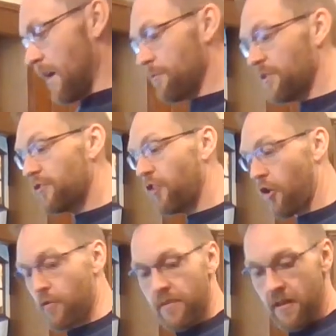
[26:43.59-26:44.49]
I'm going to
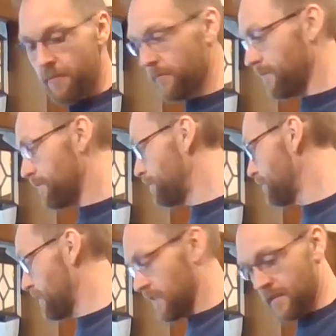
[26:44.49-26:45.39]
turn them.
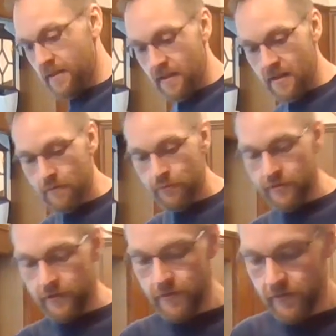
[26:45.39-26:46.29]
I will
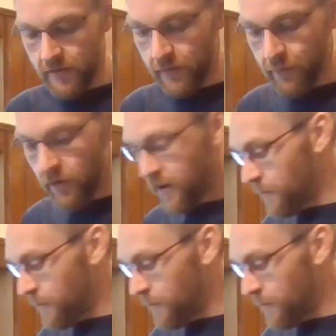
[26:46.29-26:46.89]
just use this fork.